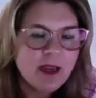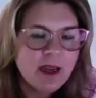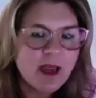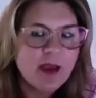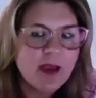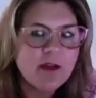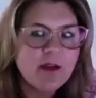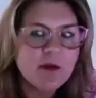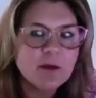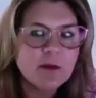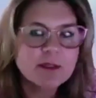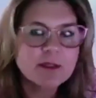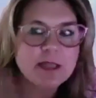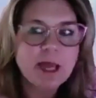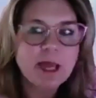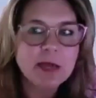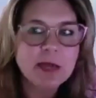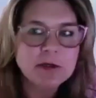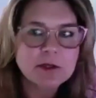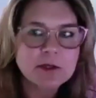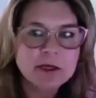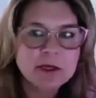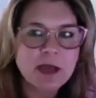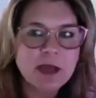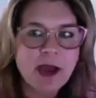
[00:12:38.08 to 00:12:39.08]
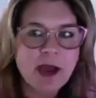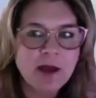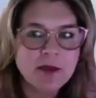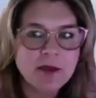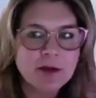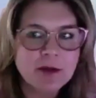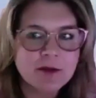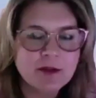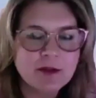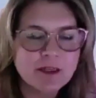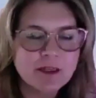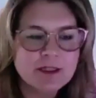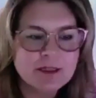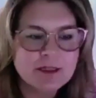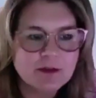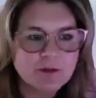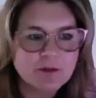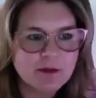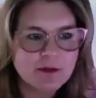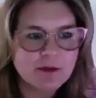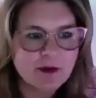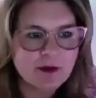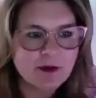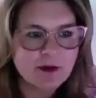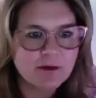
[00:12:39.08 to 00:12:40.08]
and it was actually on their list
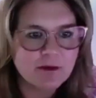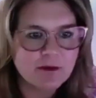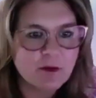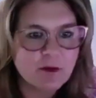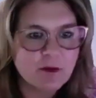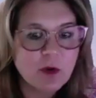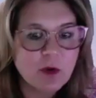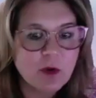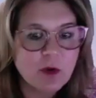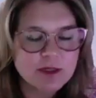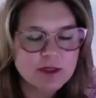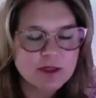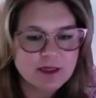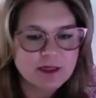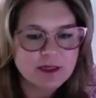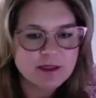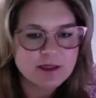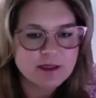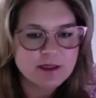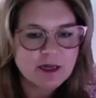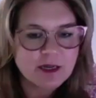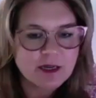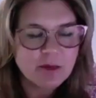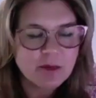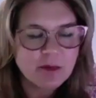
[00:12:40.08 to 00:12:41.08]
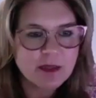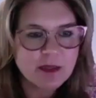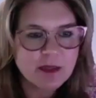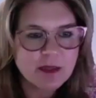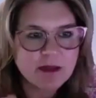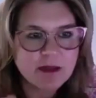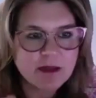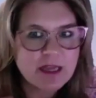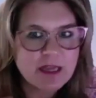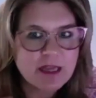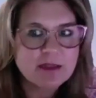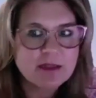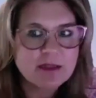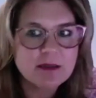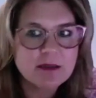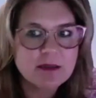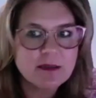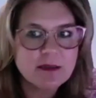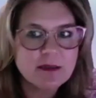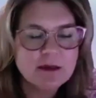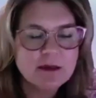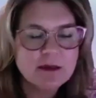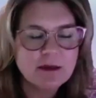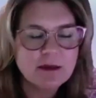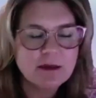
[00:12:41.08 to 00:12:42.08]
of courses, but the
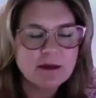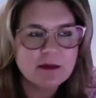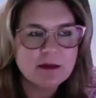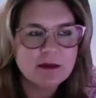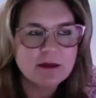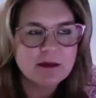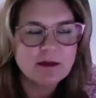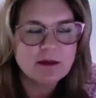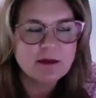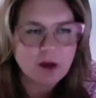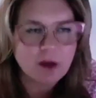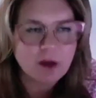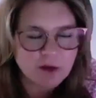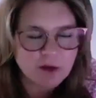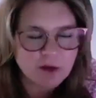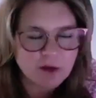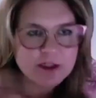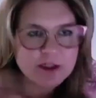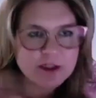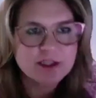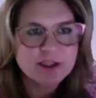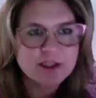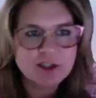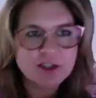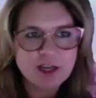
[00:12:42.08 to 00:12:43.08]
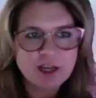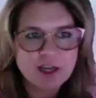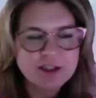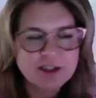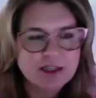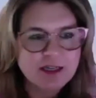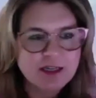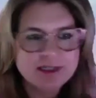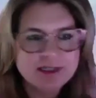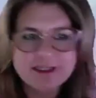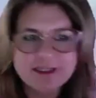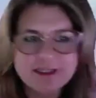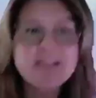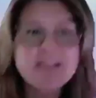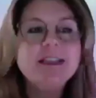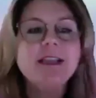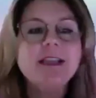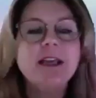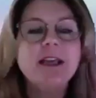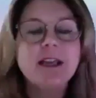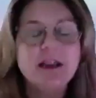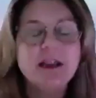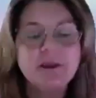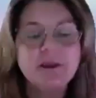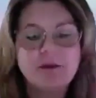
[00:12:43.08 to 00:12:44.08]
coach that suggested it didn't
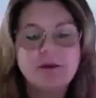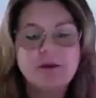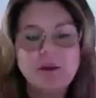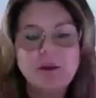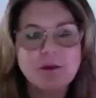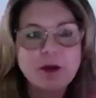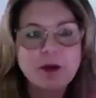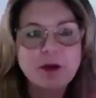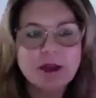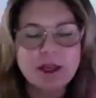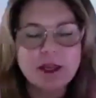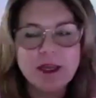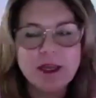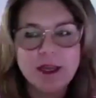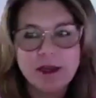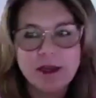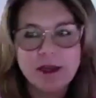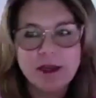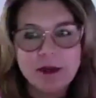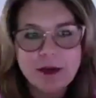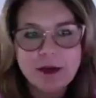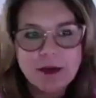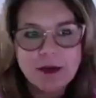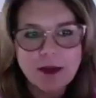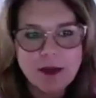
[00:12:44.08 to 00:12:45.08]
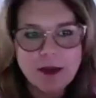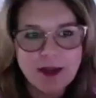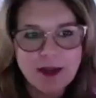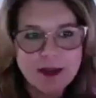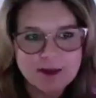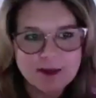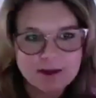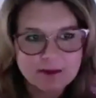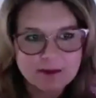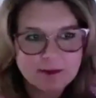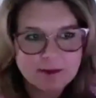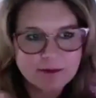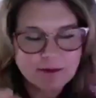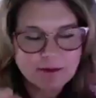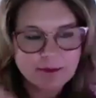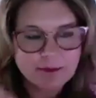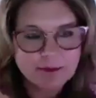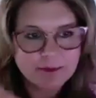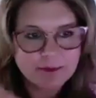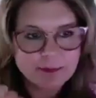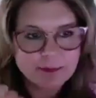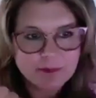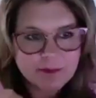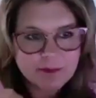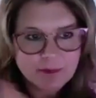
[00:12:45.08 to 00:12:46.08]
get it from looking at
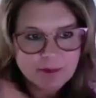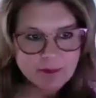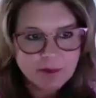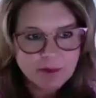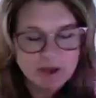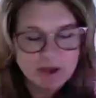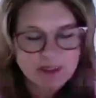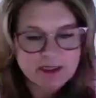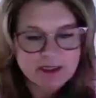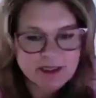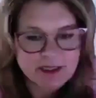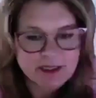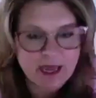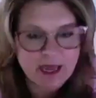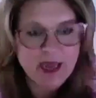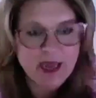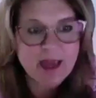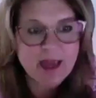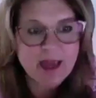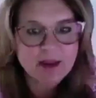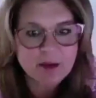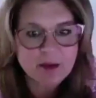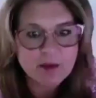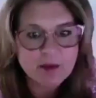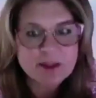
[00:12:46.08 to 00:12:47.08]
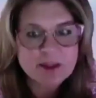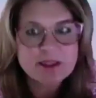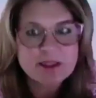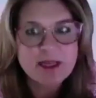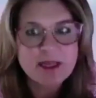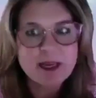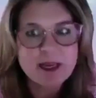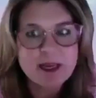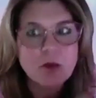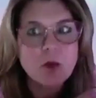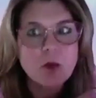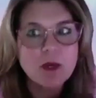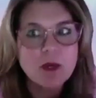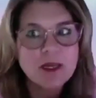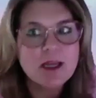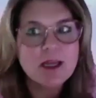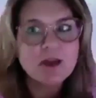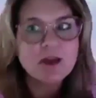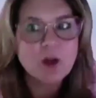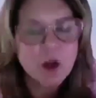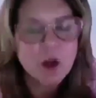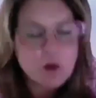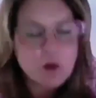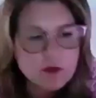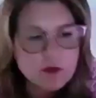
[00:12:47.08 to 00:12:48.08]
PCA. They were saying, we need
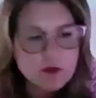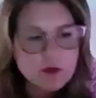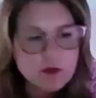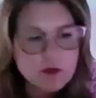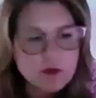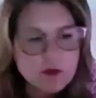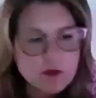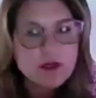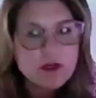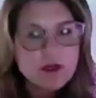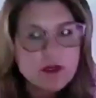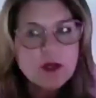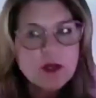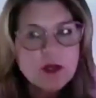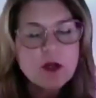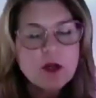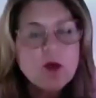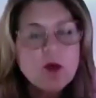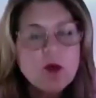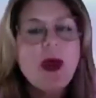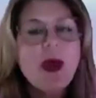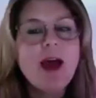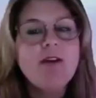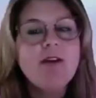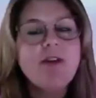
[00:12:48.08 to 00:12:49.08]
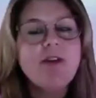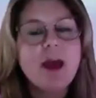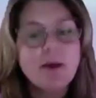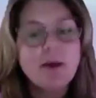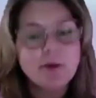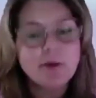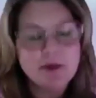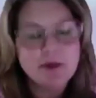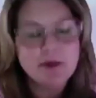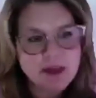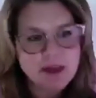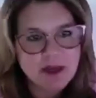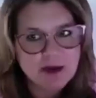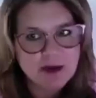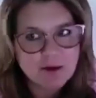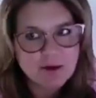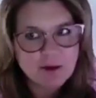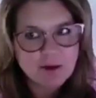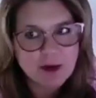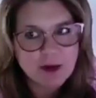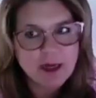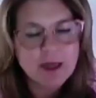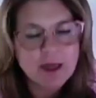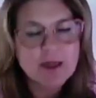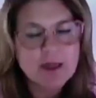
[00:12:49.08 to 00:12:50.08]
coaches who have empathy,
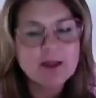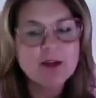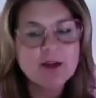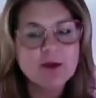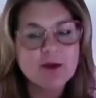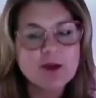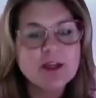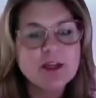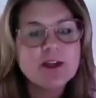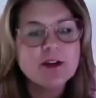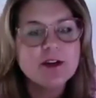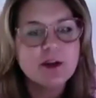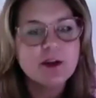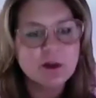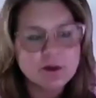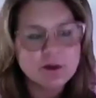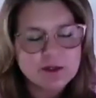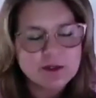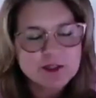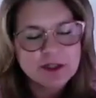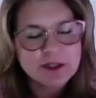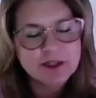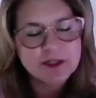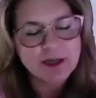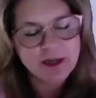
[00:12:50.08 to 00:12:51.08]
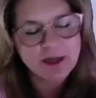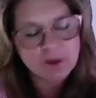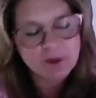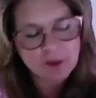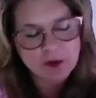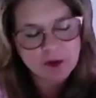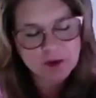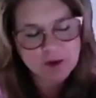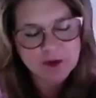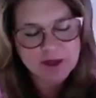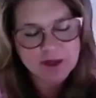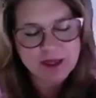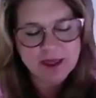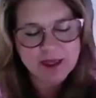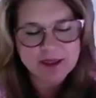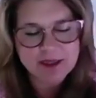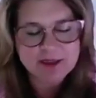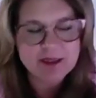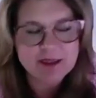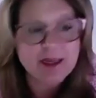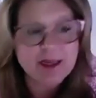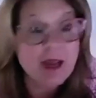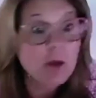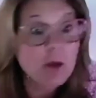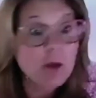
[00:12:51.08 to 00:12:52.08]
right? You need to coach and work with kids.
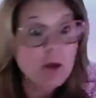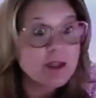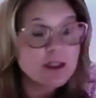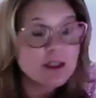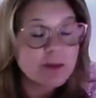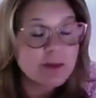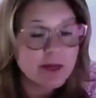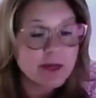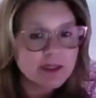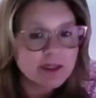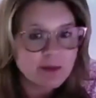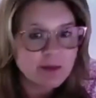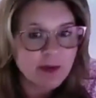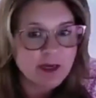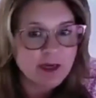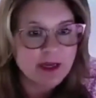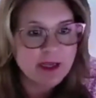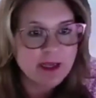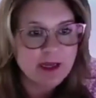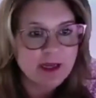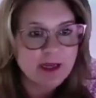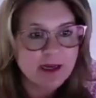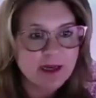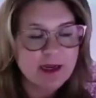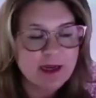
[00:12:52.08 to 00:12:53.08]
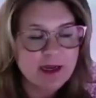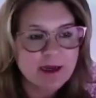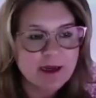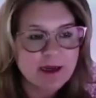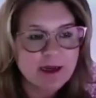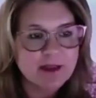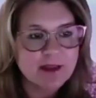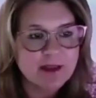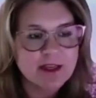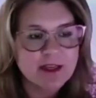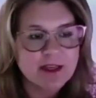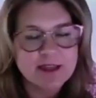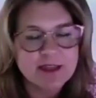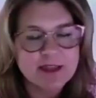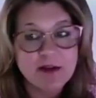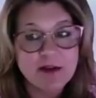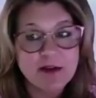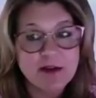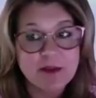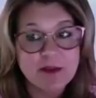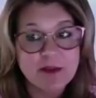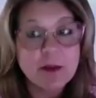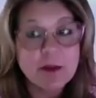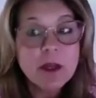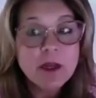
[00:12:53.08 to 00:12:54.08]
And what's the best way to get things out of
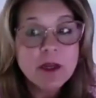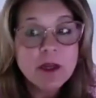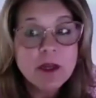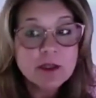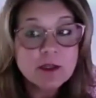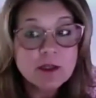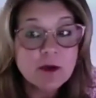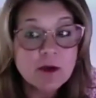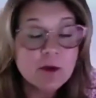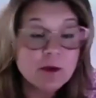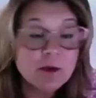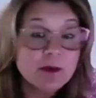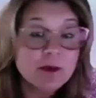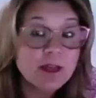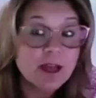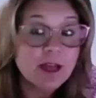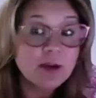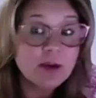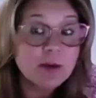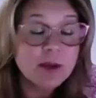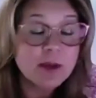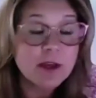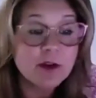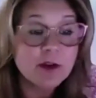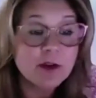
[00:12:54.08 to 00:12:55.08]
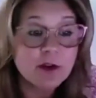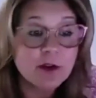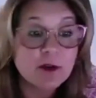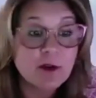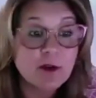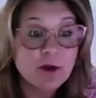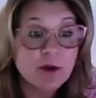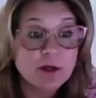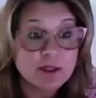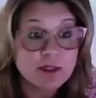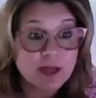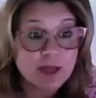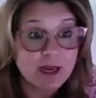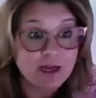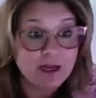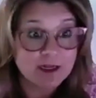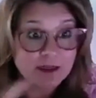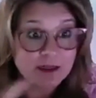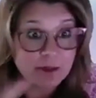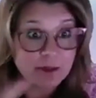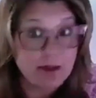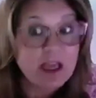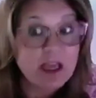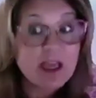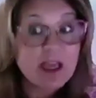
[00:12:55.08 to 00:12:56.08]
them. So that'll be a good course kind of to
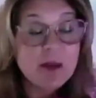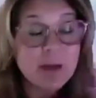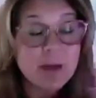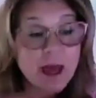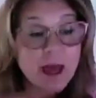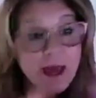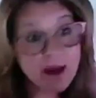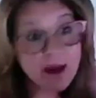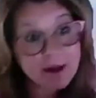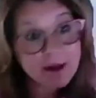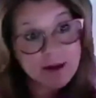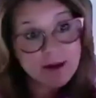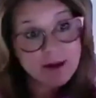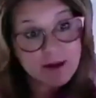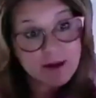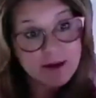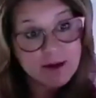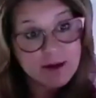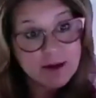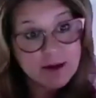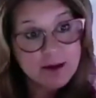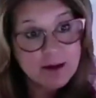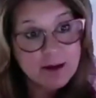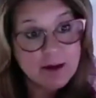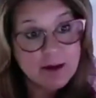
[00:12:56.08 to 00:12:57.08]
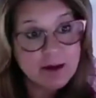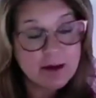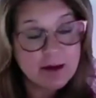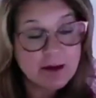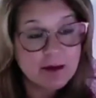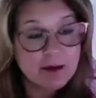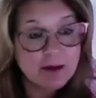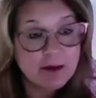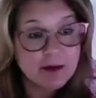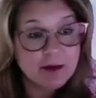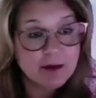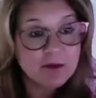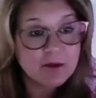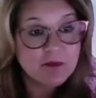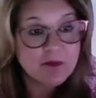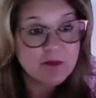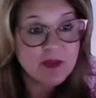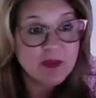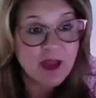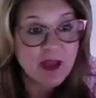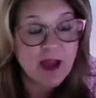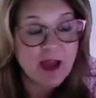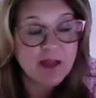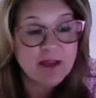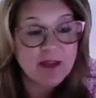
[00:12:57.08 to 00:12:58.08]
piggyback, you know,
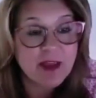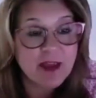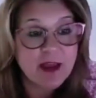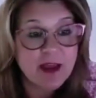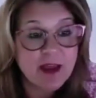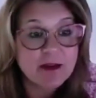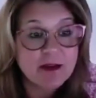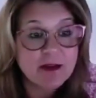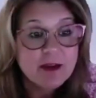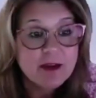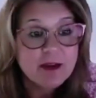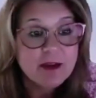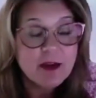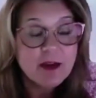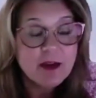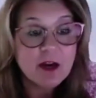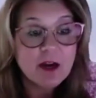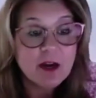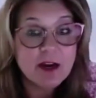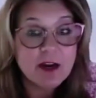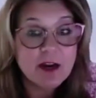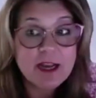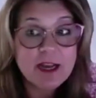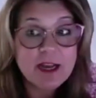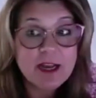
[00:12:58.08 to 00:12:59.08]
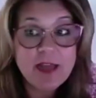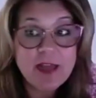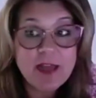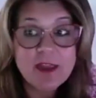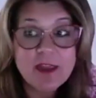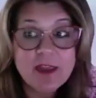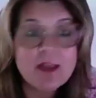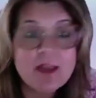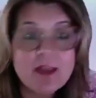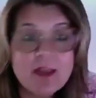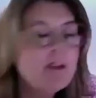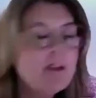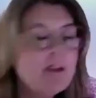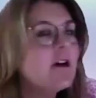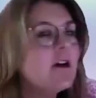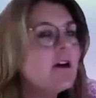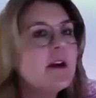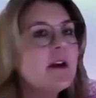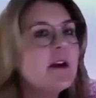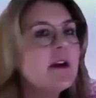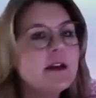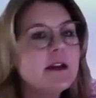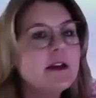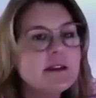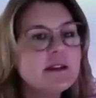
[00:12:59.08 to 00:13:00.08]
on that. All right. And then there
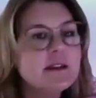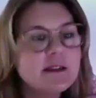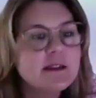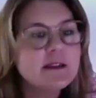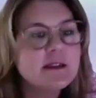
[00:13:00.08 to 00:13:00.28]
is